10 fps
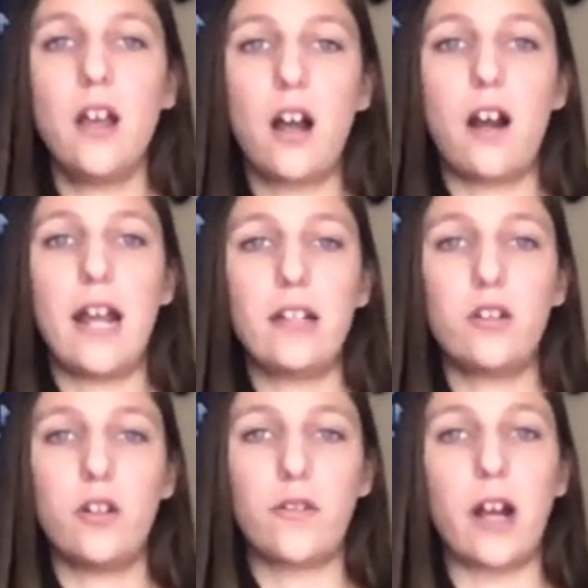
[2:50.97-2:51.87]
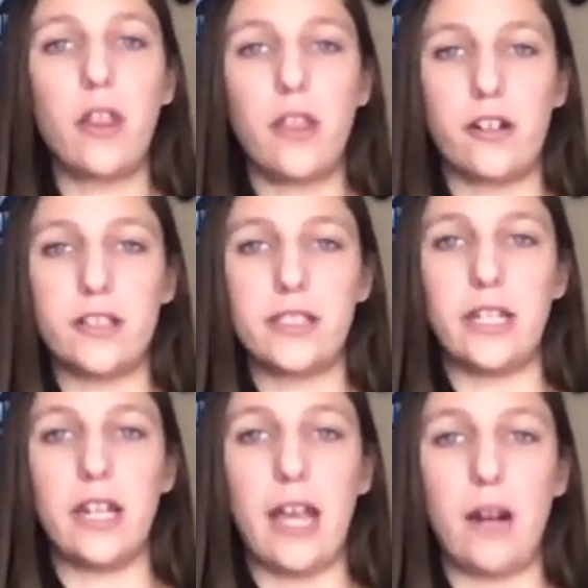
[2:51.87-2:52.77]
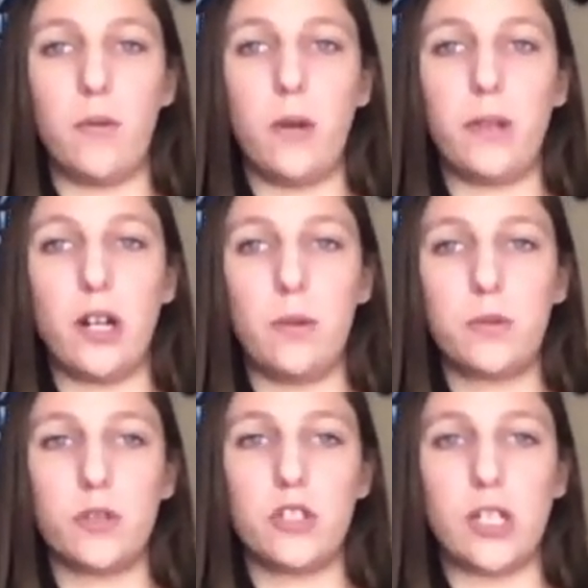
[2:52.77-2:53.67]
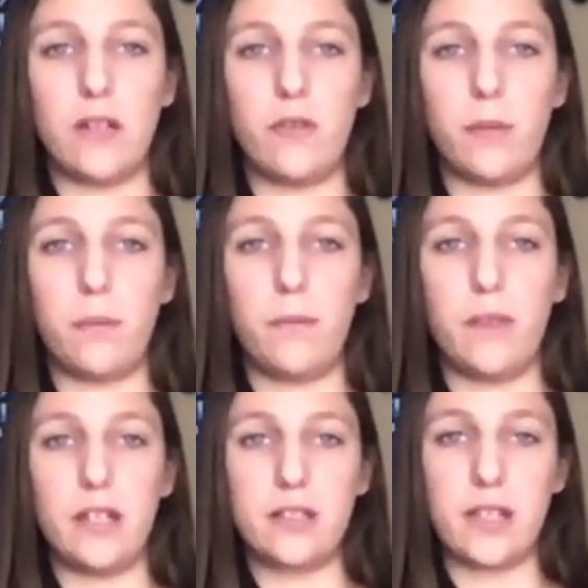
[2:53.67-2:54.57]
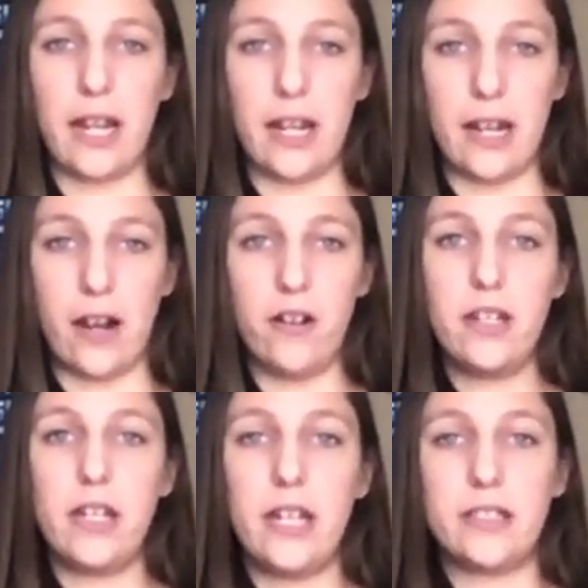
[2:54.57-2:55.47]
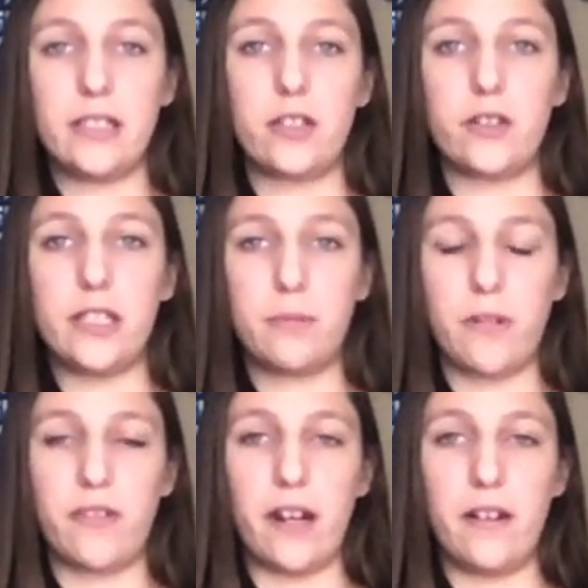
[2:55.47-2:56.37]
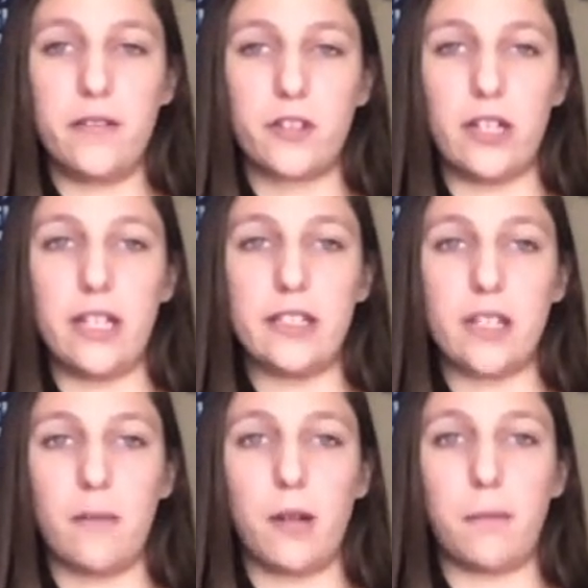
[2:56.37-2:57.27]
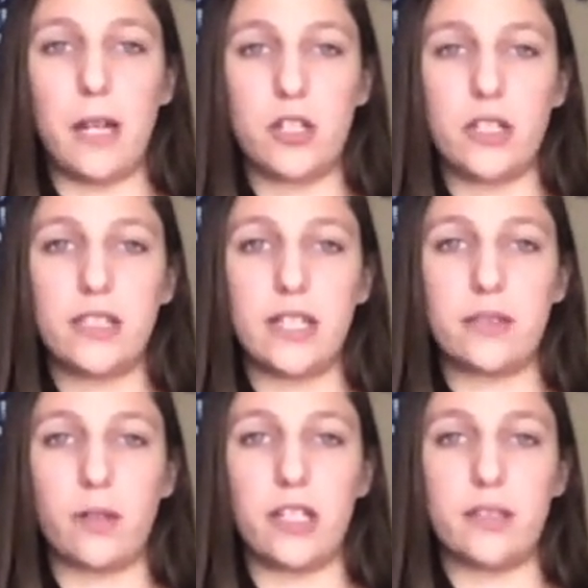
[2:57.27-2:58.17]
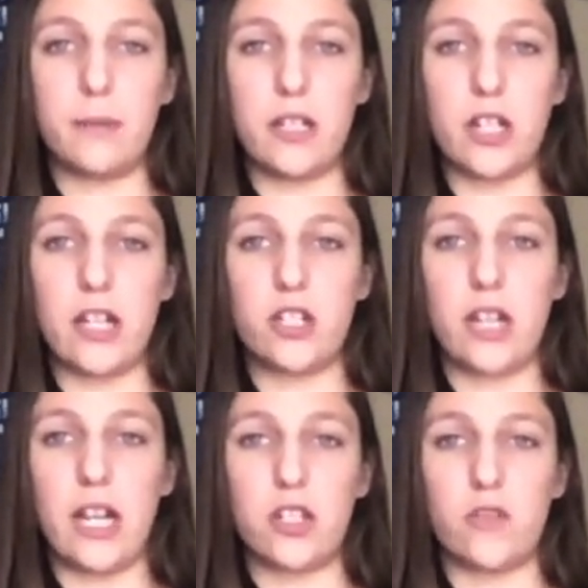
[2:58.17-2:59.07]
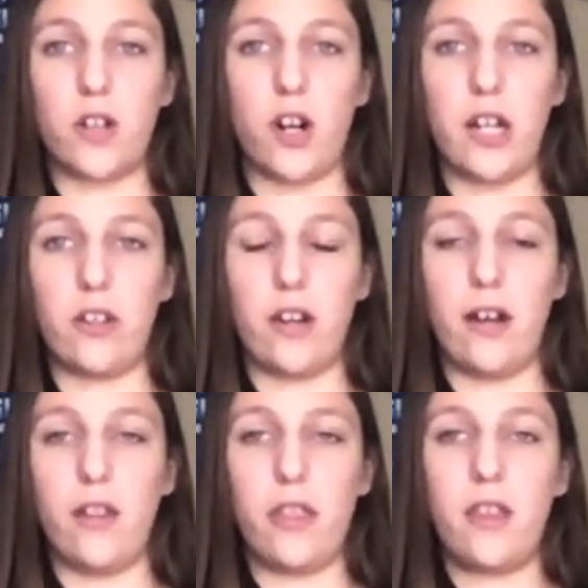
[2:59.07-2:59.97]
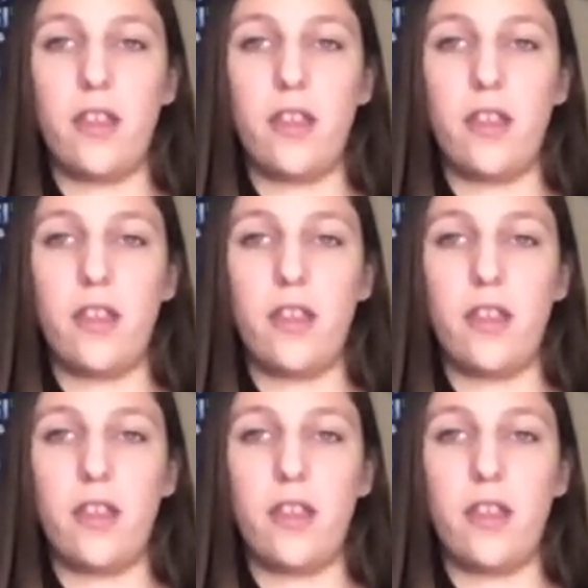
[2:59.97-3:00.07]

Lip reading: Our end goal for health literacy and what we hope to achieve with this handout is increased preventative screenings among patients as well as patient education regarding their health.